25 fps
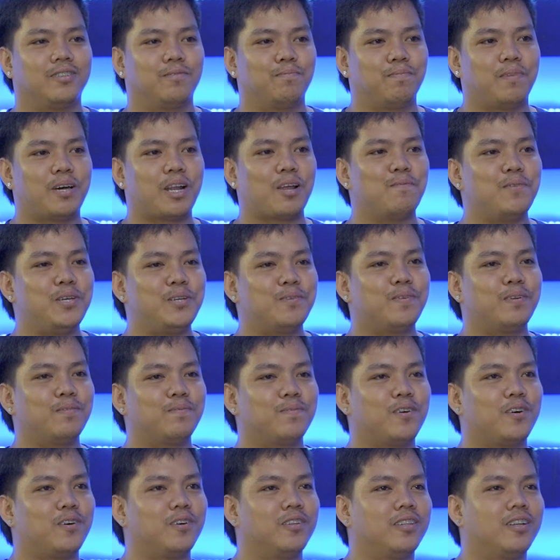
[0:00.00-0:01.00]
Marami naman
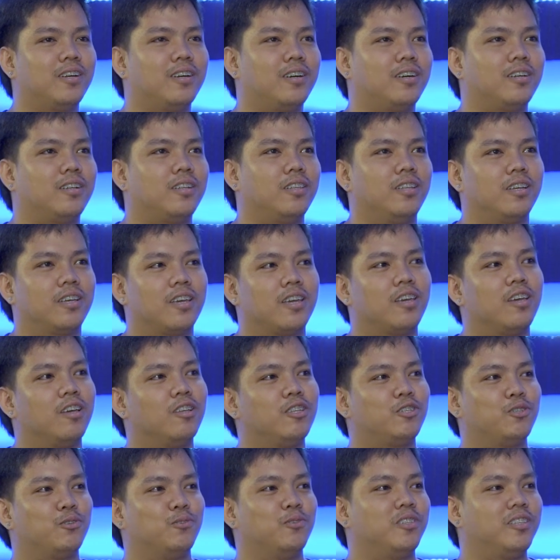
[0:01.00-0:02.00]
po ako na nagiging
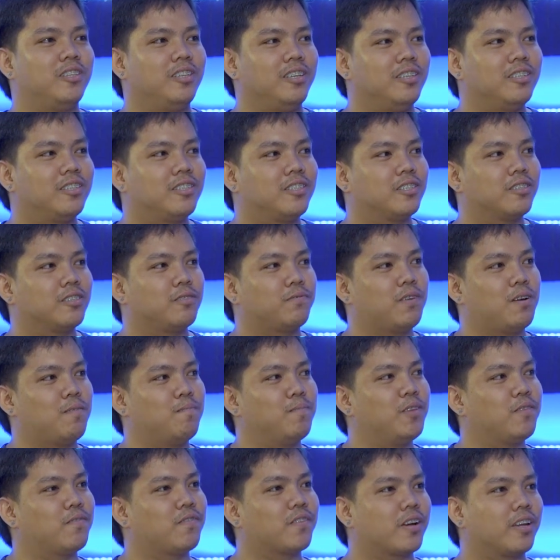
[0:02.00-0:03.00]
tutees
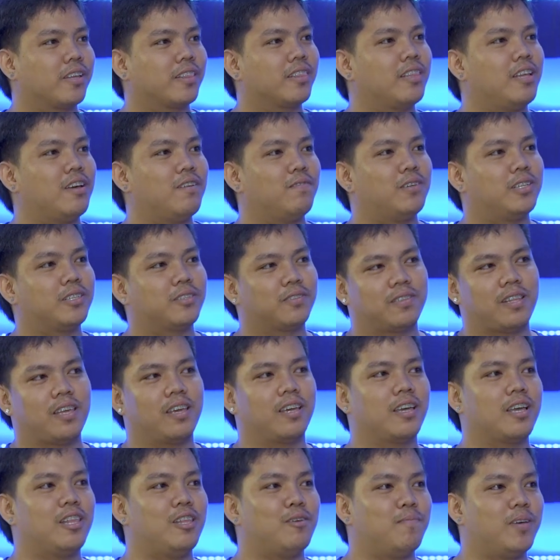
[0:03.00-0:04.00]
from different levels
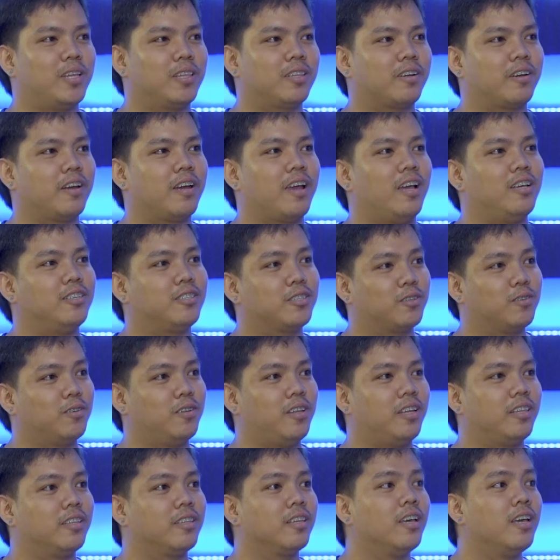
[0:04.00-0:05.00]
like elementary, high
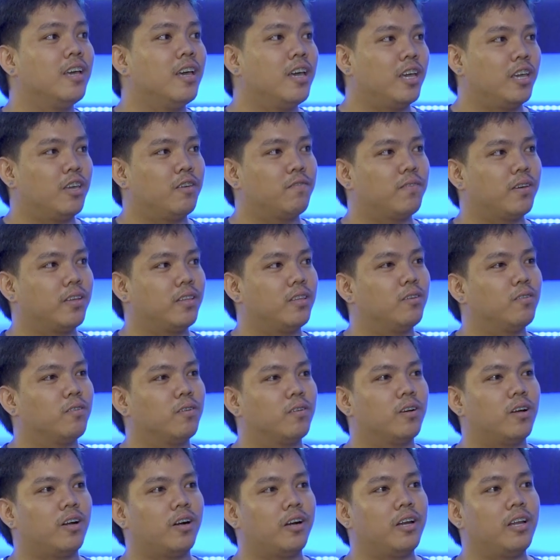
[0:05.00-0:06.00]
school, and even
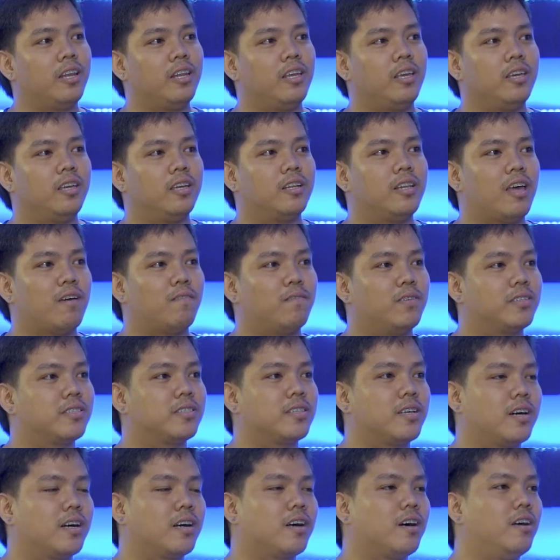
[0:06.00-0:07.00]
yung early
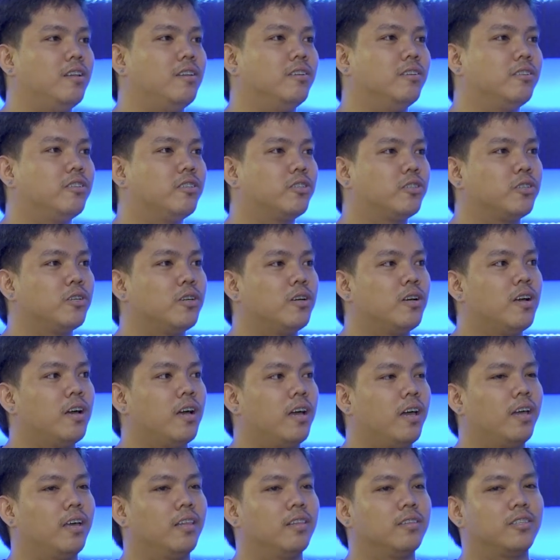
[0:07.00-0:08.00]
levels ng college.
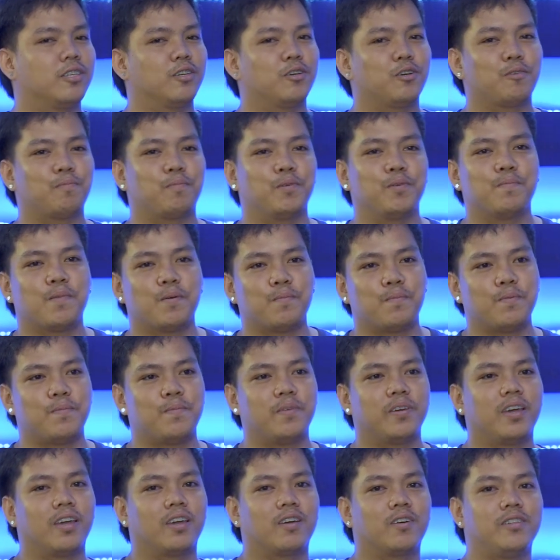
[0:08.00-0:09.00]
And siguro po yung
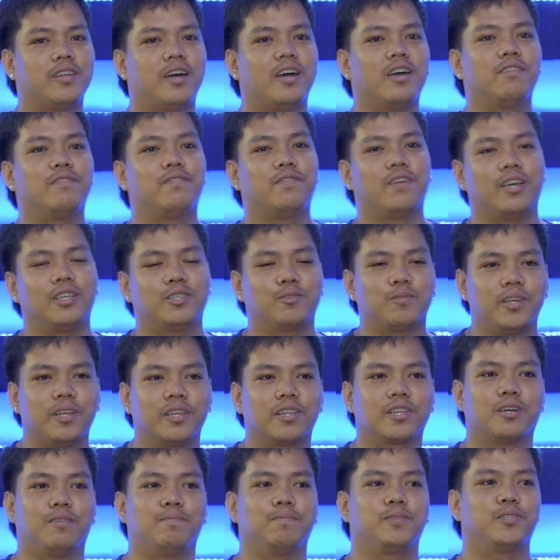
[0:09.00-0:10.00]
mabibigay ko na advice when
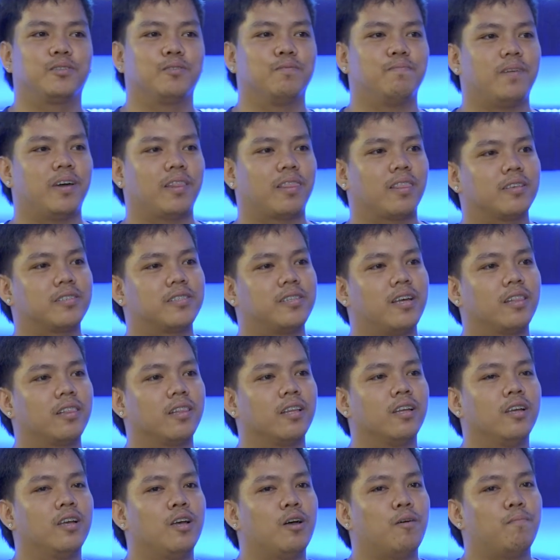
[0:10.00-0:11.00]
it comes to math is that
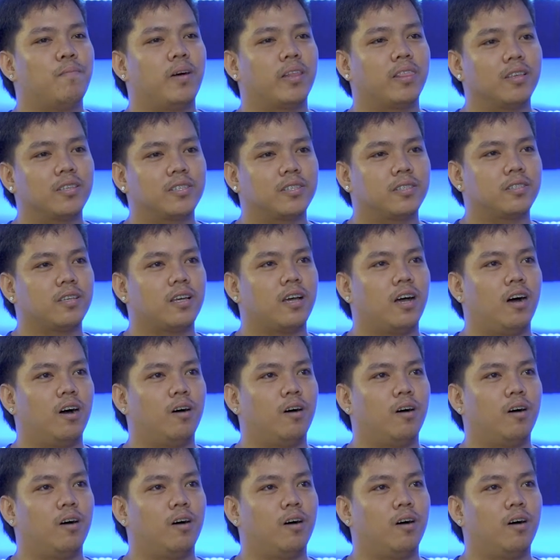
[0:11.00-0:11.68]
math is,